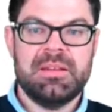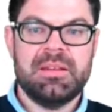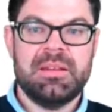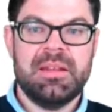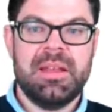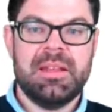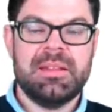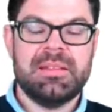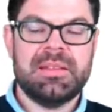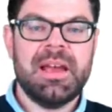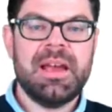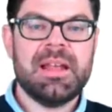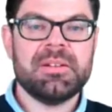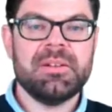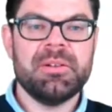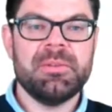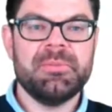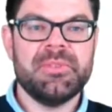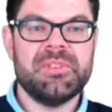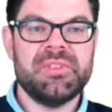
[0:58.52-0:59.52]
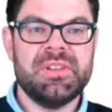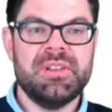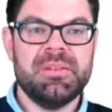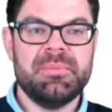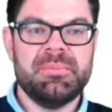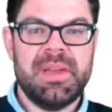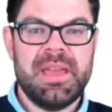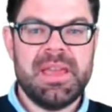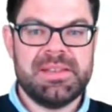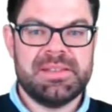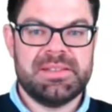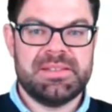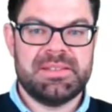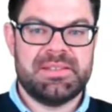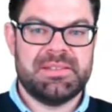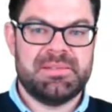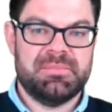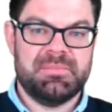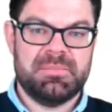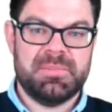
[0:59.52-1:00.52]
And that obviously
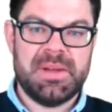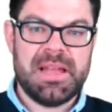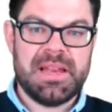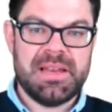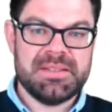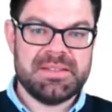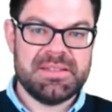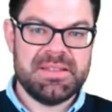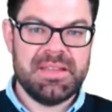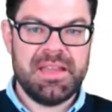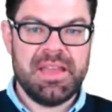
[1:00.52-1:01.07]
makes balancing